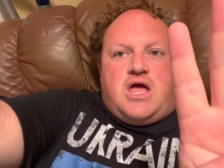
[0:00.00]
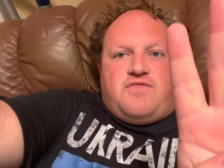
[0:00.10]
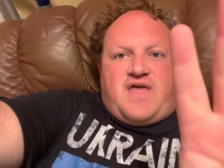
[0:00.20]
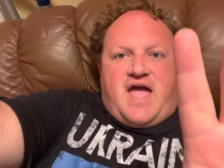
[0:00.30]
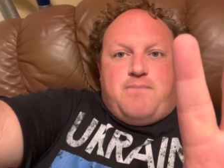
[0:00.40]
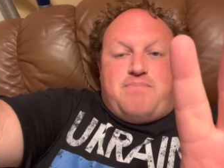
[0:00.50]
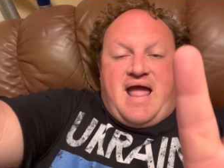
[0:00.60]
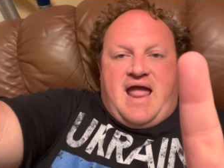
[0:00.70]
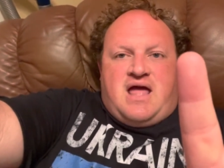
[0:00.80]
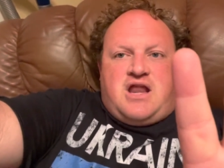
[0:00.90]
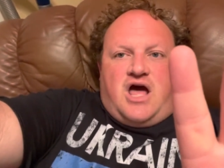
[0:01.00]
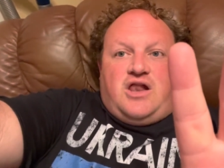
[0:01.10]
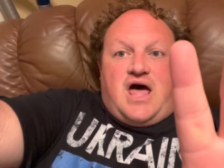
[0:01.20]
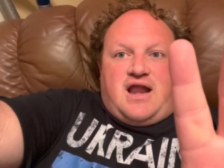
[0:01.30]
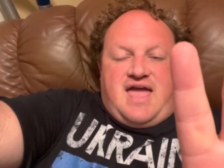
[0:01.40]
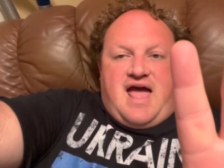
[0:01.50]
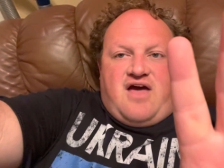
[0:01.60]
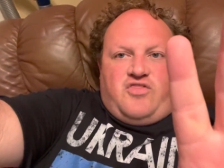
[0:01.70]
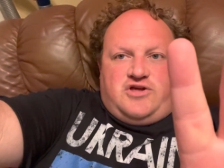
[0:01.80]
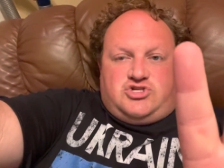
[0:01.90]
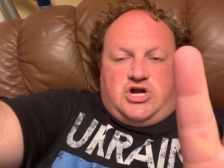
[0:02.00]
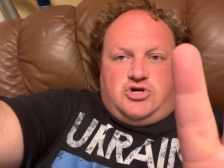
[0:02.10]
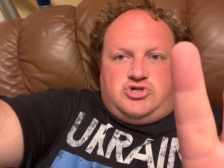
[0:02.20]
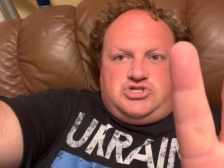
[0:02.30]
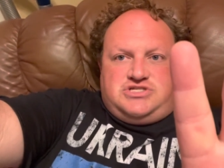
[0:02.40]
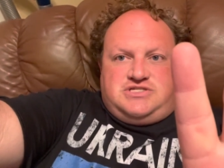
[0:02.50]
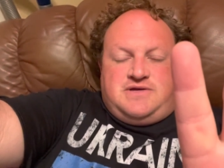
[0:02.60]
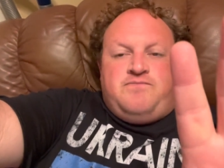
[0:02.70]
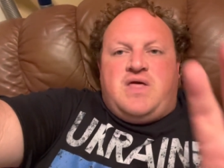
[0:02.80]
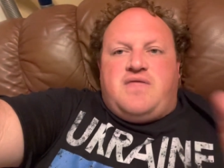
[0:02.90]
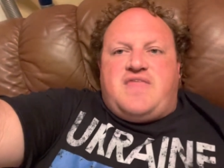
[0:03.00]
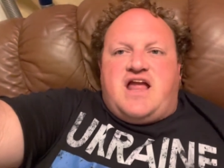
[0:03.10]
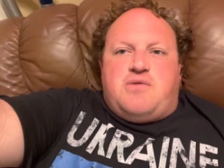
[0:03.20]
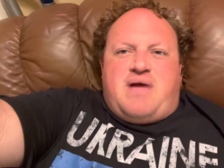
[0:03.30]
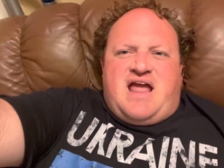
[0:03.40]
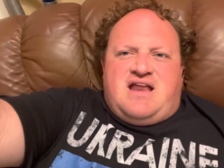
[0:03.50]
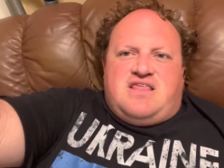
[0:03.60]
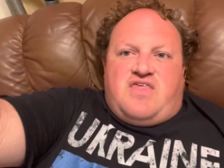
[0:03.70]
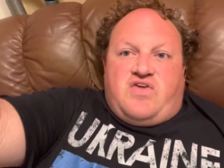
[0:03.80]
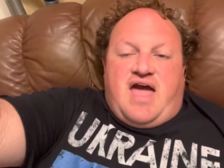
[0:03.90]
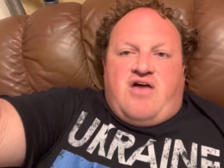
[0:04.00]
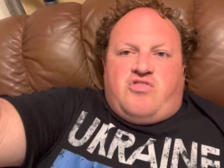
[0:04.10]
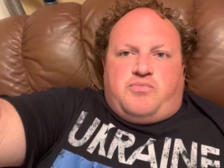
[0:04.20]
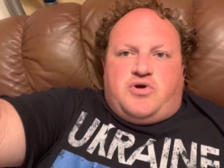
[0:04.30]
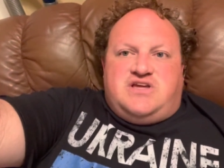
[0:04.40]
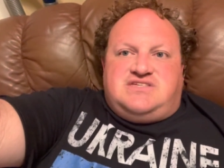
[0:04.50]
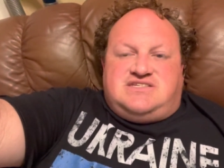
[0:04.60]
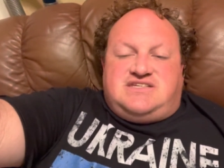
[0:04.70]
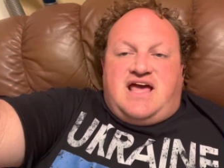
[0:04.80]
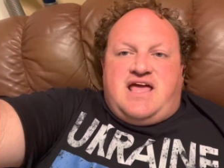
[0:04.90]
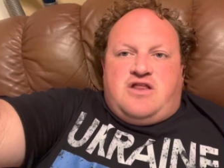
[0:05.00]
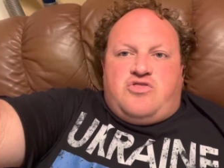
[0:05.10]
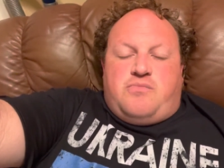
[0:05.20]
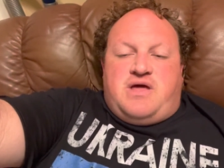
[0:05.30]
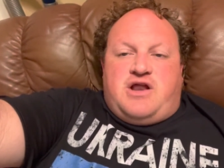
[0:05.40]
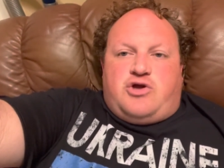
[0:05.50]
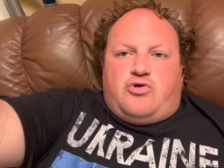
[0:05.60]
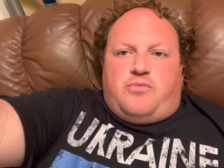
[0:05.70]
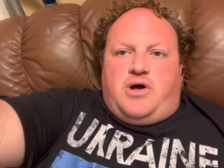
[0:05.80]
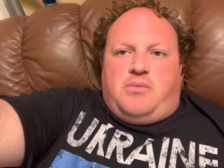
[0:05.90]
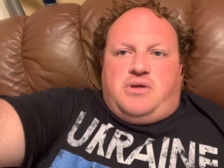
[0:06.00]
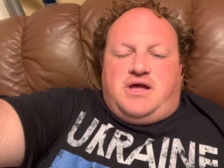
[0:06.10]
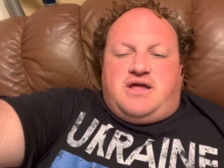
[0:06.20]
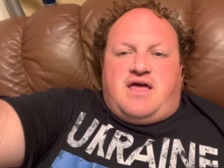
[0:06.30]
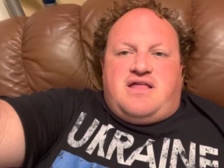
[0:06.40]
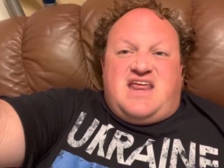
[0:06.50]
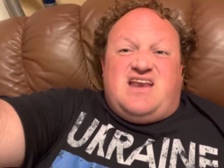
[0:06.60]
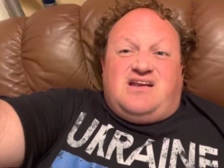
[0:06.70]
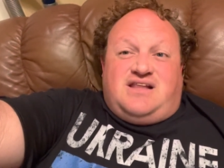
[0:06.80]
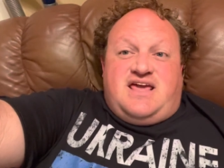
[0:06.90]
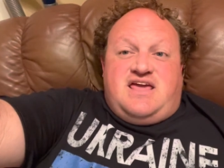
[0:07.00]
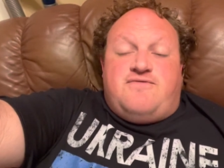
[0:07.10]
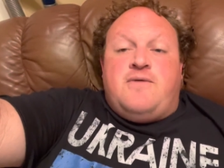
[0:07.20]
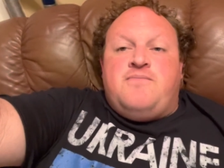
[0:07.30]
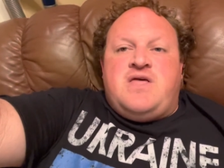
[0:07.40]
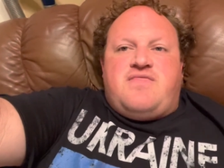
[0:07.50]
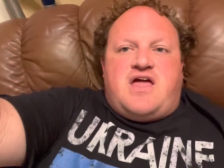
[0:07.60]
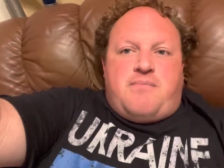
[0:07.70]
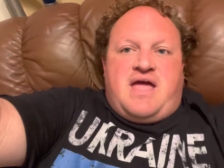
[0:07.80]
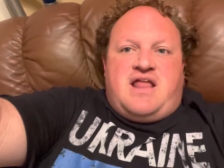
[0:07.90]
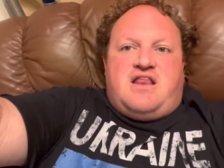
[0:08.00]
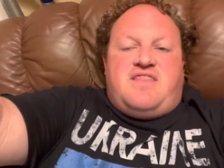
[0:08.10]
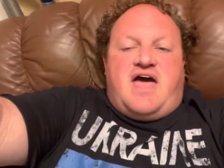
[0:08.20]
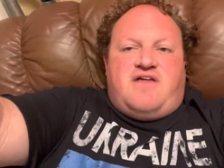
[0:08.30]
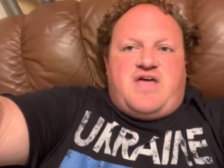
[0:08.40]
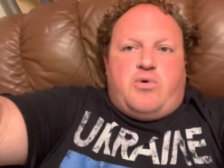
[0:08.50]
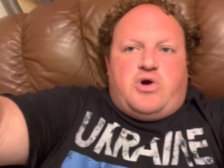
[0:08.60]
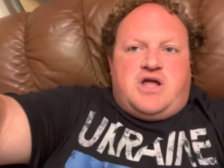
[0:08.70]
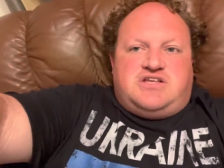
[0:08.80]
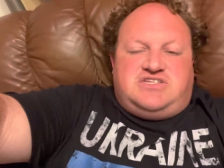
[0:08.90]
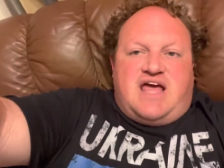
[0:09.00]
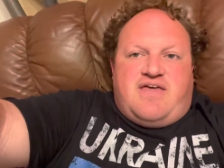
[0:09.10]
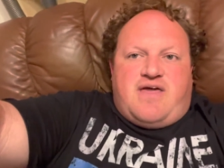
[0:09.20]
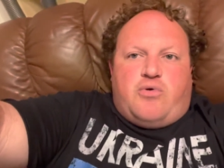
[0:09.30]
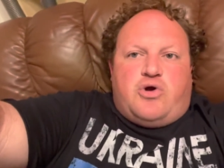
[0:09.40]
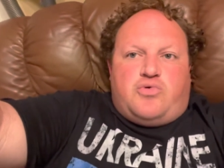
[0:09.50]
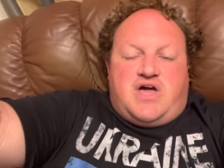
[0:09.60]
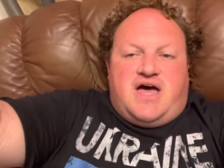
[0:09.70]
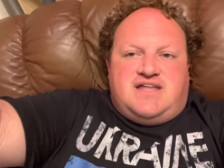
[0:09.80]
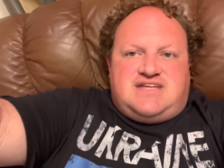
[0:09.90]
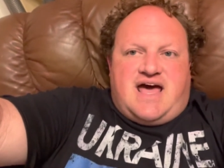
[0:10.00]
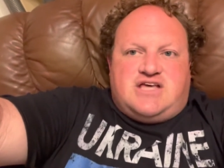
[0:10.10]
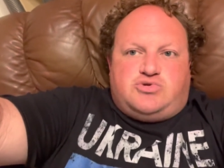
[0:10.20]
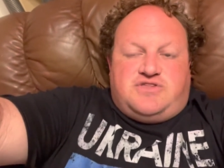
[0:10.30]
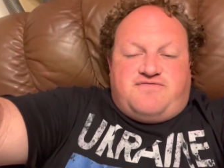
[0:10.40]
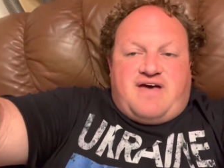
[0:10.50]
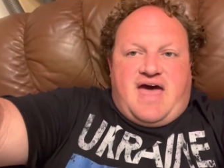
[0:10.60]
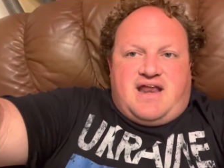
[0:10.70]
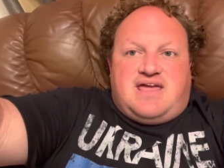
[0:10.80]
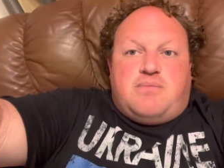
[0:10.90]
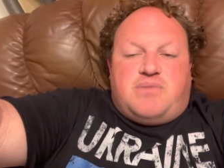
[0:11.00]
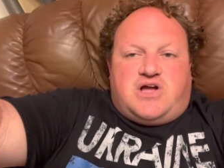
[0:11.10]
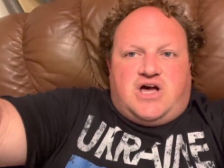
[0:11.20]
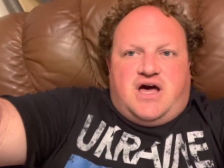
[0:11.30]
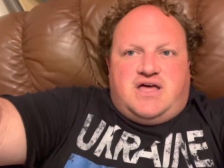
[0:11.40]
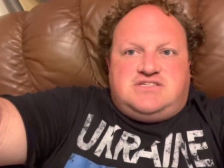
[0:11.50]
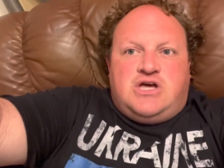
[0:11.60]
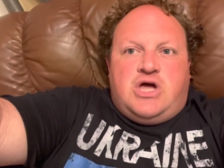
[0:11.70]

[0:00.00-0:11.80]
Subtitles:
They banned a lot of Catholic churches. They demanded that the Catholic priests that stayed in the Dominican Republic and didn't leave, they demanded that if they were going to stay, they were going to cut ties with the Vatican, because